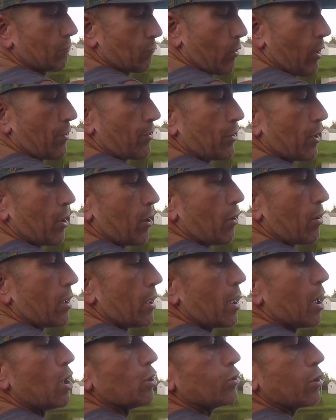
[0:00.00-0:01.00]
Right there it
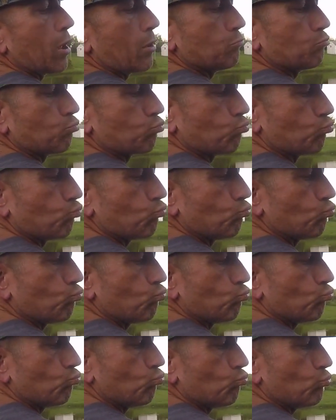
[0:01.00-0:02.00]
is.
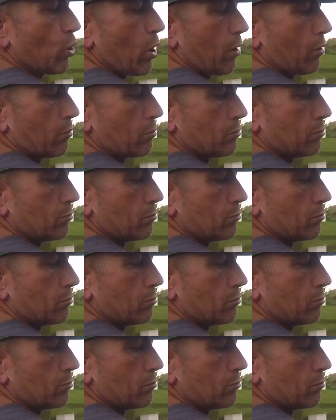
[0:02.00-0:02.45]
Mwah.